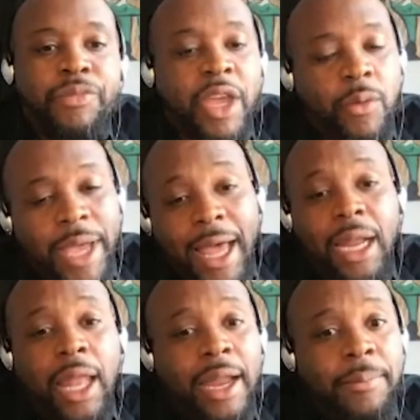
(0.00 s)
And we had a
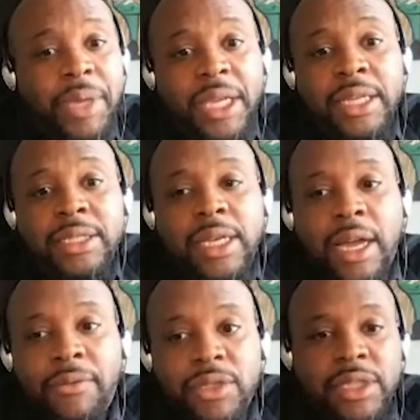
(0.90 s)
lot of meetings and
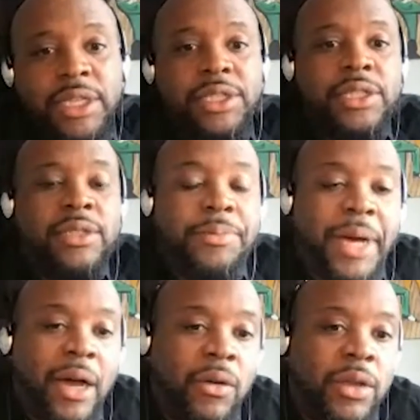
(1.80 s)
conversations
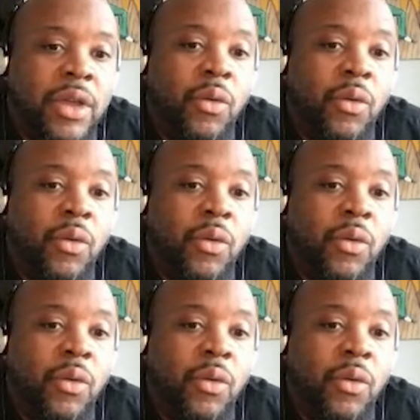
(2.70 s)
about